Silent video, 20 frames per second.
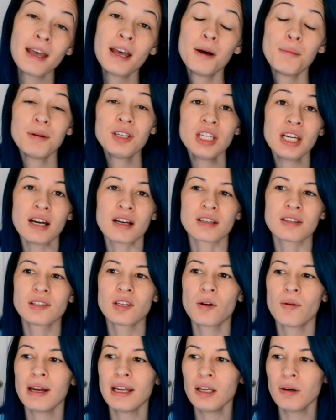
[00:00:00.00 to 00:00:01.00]
But yeah,
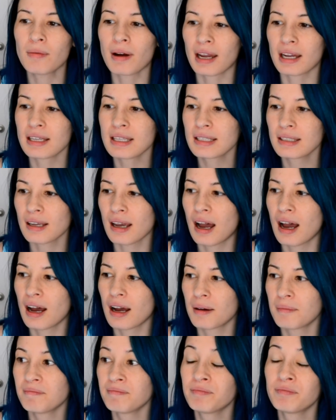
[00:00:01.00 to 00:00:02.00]
so anyways,
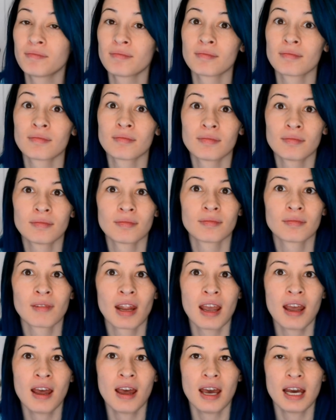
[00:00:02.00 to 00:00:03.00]
um,
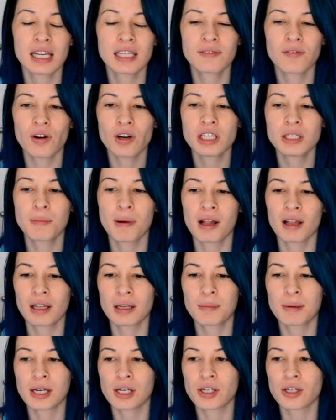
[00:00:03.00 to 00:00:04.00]
as far as belly
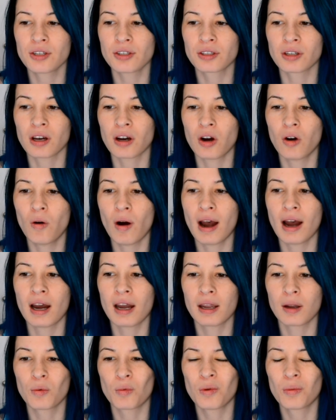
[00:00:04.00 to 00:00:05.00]
pictures go,
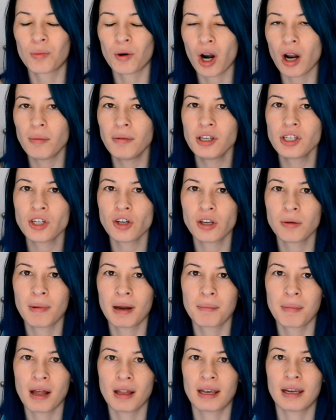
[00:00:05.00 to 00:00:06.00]
I will probably show you my
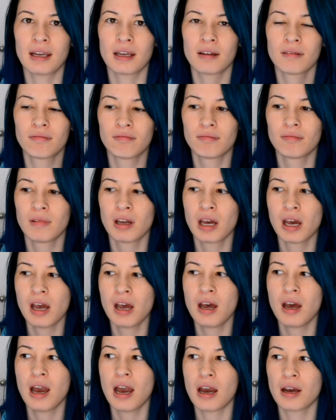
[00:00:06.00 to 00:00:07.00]
belly
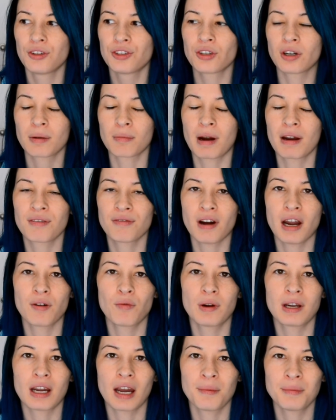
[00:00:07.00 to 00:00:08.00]
during my five
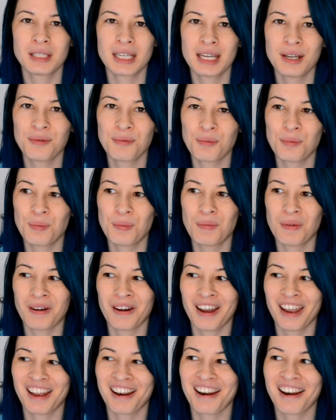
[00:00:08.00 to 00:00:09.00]
week update,
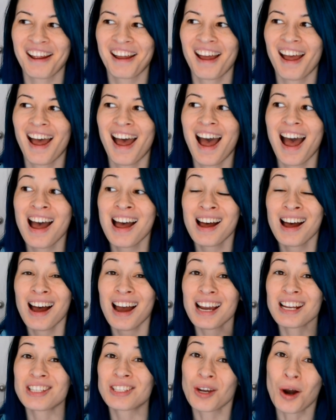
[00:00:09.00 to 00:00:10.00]
but
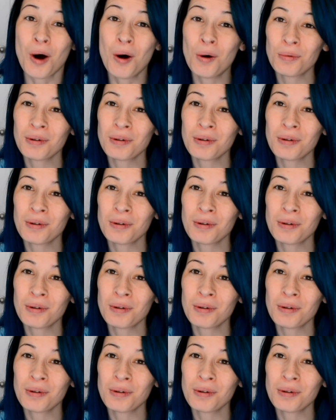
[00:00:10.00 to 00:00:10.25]
I don't